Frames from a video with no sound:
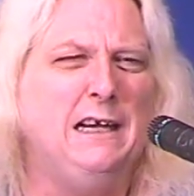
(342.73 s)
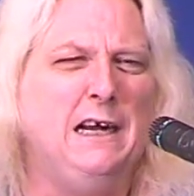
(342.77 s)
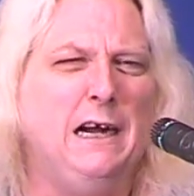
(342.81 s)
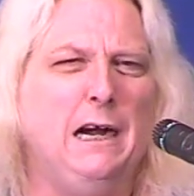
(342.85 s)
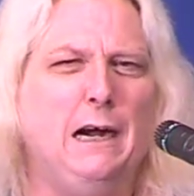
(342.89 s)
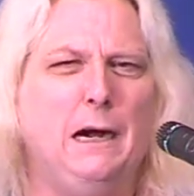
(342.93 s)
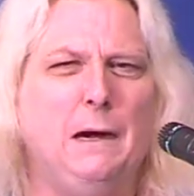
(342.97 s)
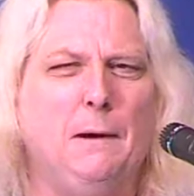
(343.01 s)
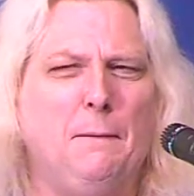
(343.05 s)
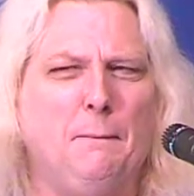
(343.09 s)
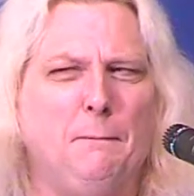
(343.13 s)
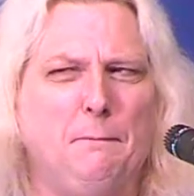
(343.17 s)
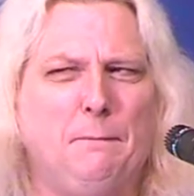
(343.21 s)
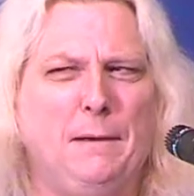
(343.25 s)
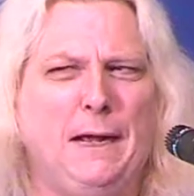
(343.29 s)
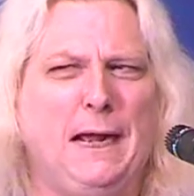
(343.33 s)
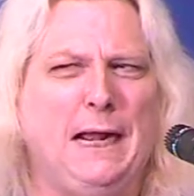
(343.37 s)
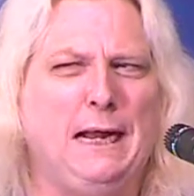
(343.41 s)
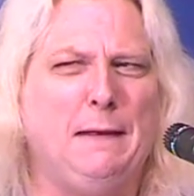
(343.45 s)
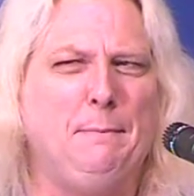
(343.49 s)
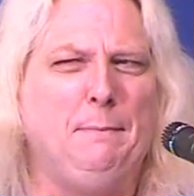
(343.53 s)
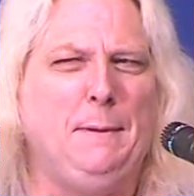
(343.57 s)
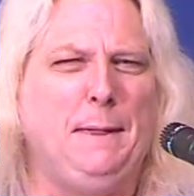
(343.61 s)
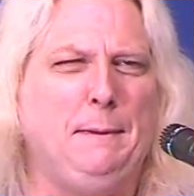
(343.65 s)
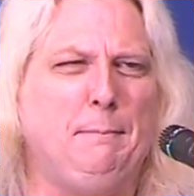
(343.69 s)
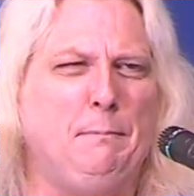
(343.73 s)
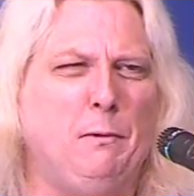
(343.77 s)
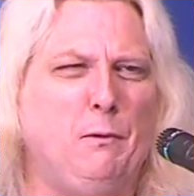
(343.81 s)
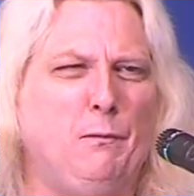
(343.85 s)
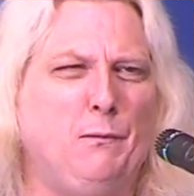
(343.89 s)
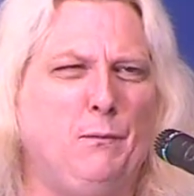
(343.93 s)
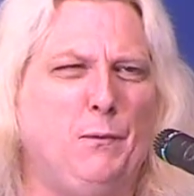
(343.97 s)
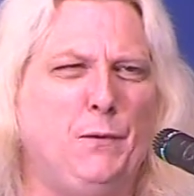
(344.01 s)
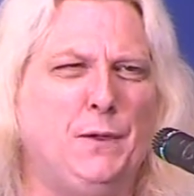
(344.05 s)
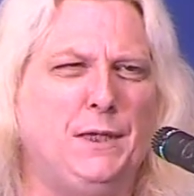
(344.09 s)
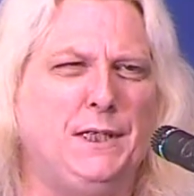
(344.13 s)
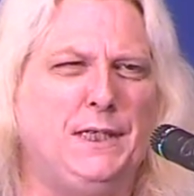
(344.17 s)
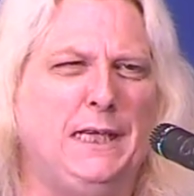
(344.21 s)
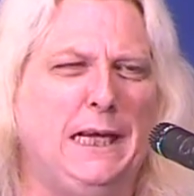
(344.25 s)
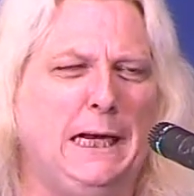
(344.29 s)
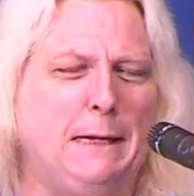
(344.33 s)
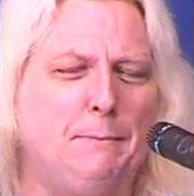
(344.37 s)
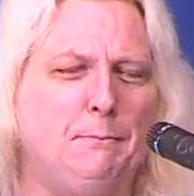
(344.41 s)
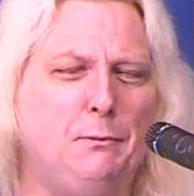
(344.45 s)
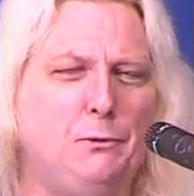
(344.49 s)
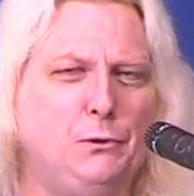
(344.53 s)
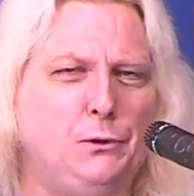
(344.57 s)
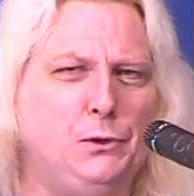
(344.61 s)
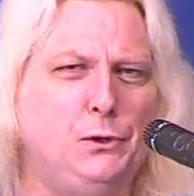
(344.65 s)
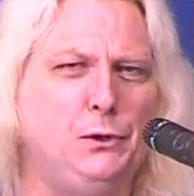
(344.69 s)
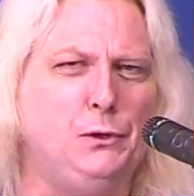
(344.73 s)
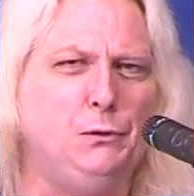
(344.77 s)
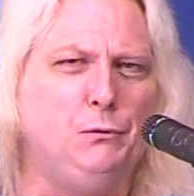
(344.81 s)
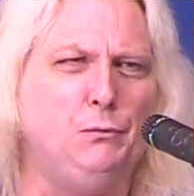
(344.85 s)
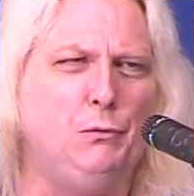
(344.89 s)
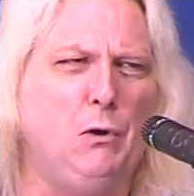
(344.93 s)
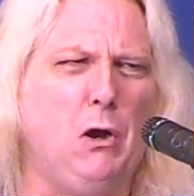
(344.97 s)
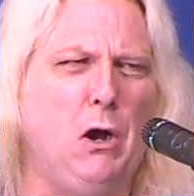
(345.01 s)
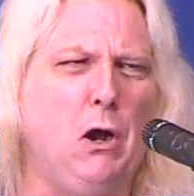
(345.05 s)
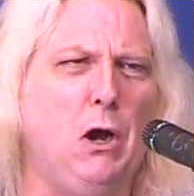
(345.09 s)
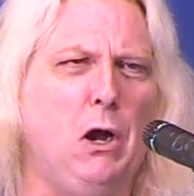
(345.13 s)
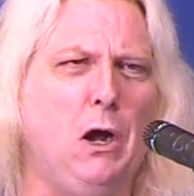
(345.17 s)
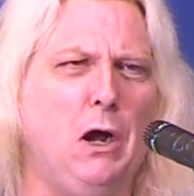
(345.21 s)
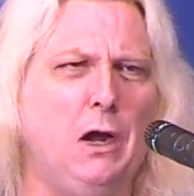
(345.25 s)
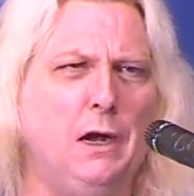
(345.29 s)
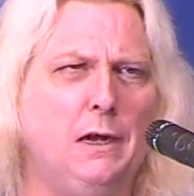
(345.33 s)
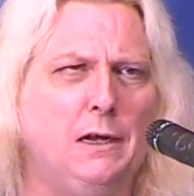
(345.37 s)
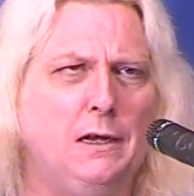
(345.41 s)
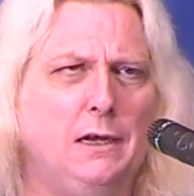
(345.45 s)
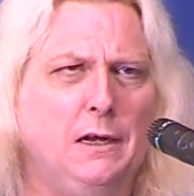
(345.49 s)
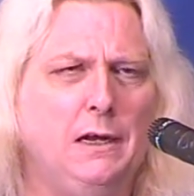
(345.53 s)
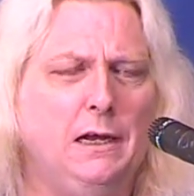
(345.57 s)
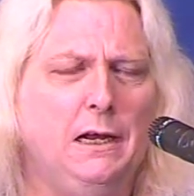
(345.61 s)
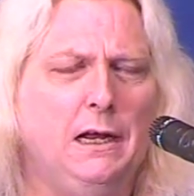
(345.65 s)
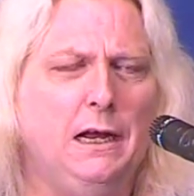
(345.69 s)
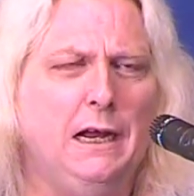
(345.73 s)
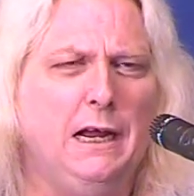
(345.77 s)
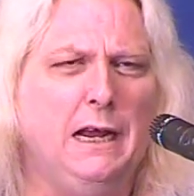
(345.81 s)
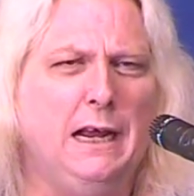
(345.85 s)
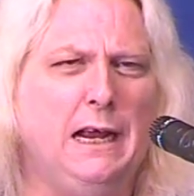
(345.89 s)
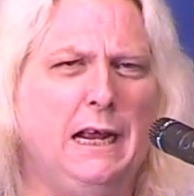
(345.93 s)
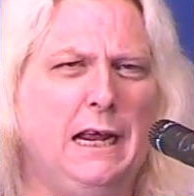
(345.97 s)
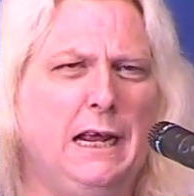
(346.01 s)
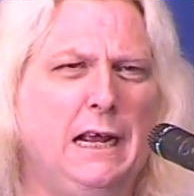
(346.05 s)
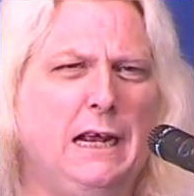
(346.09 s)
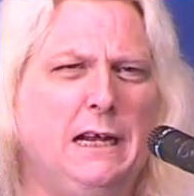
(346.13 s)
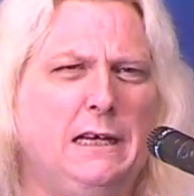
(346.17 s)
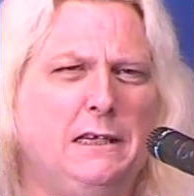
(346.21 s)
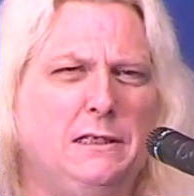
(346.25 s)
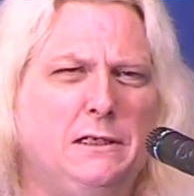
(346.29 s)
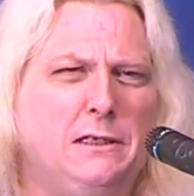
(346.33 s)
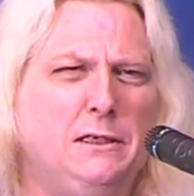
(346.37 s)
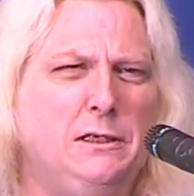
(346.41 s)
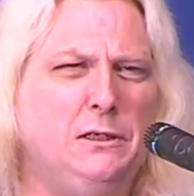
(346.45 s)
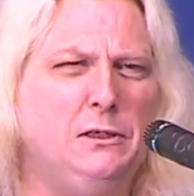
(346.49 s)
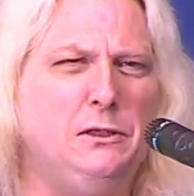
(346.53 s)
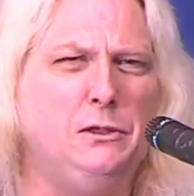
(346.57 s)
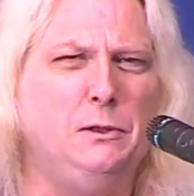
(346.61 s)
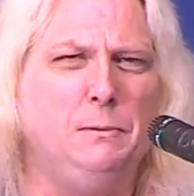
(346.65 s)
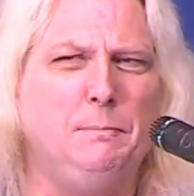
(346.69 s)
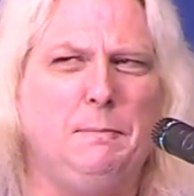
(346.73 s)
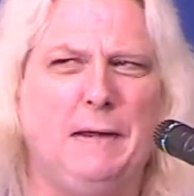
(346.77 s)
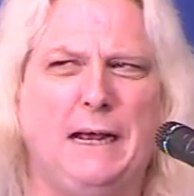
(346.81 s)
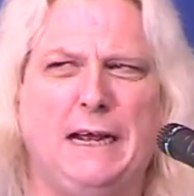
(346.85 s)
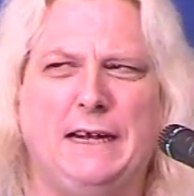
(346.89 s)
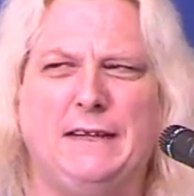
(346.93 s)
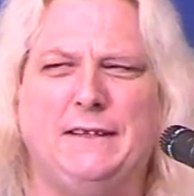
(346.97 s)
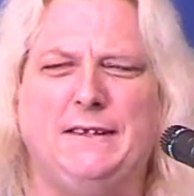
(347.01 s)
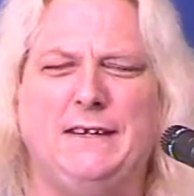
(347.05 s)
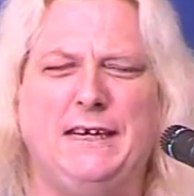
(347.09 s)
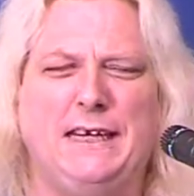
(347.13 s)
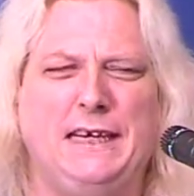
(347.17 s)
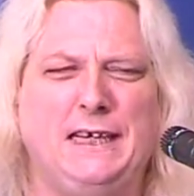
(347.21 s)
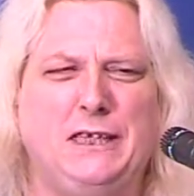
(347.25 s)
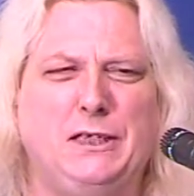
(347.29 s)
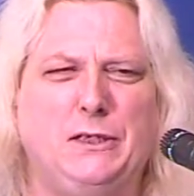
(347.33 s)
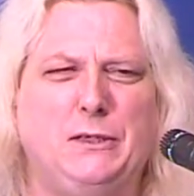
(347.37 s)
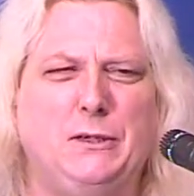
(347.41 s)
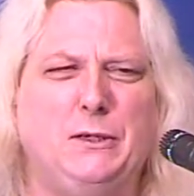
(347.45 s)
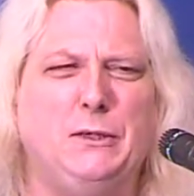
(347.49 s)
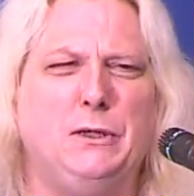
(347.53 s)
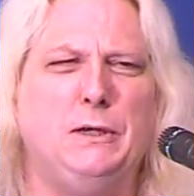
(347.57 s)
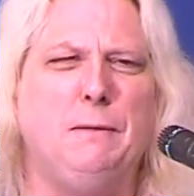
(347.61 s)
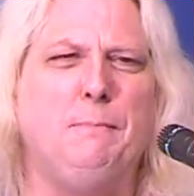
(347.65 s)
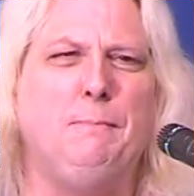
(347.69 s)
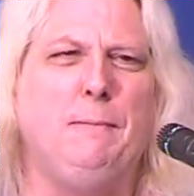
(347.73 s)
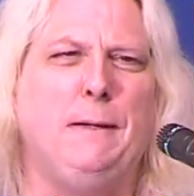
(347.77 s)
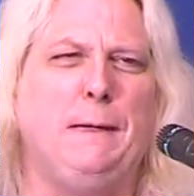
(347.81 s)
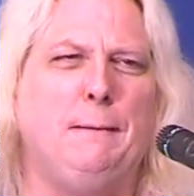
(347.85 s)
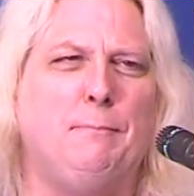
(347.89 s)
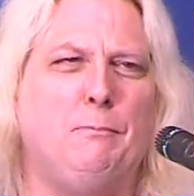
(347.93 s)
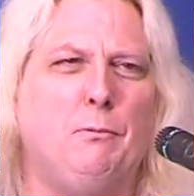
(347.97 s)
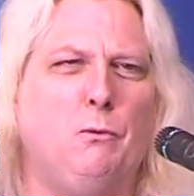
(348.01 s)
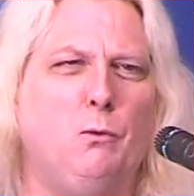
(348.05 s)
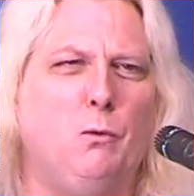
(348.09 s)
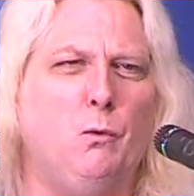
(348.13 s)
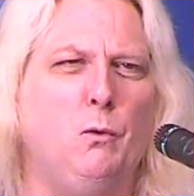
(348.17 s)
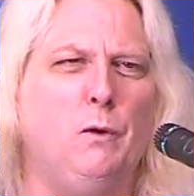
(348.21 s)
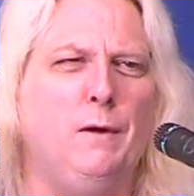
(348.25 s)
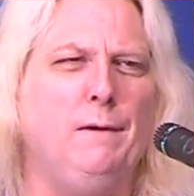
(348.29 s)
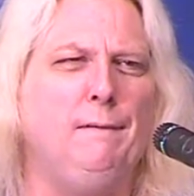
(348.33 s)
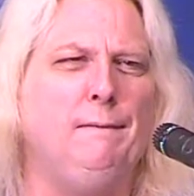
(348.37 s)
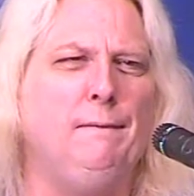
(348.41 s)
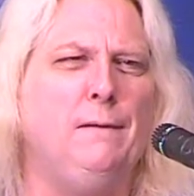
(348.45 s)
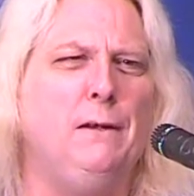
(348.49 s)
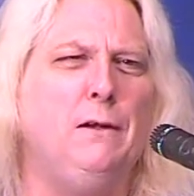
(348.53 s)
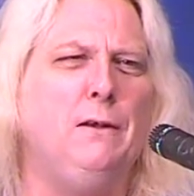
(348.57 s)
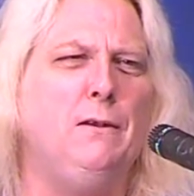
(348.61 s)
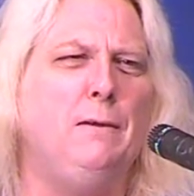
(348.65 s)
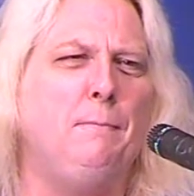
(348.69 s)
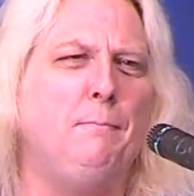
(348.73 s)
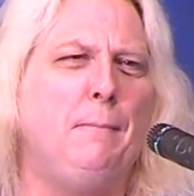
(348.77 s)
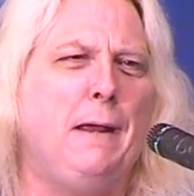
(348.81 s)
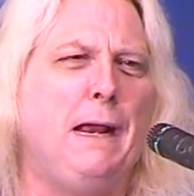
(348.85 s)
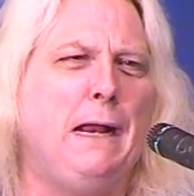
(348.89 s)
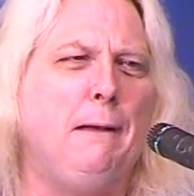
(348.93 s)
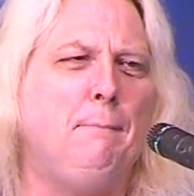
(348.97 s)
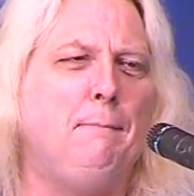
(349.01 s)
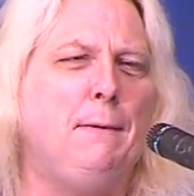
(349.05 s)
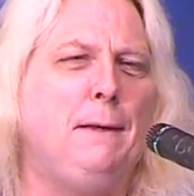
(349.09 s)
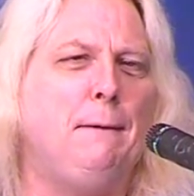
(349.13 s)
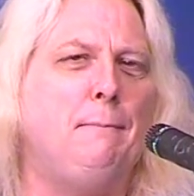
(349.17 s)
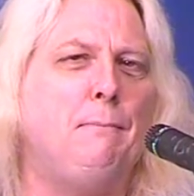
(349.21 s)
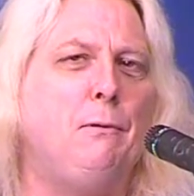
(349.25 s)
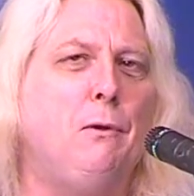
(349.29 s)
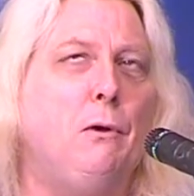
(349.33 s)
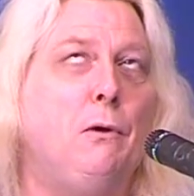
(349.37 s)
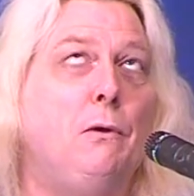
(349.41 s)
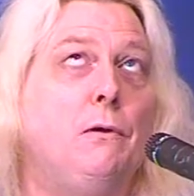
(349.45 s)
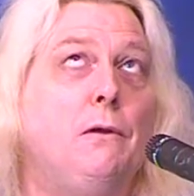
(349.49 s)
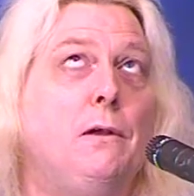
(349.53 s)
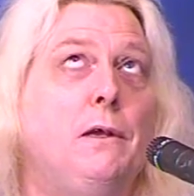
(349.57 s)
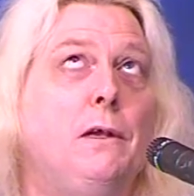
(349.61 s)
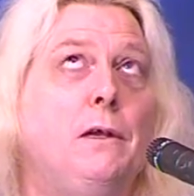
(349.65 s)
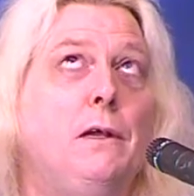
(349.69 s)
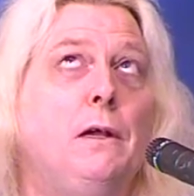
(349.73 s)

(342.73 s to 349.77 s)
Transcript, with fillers: Bad people, for example, do wrong and do bad things to good people, or even all the bad people.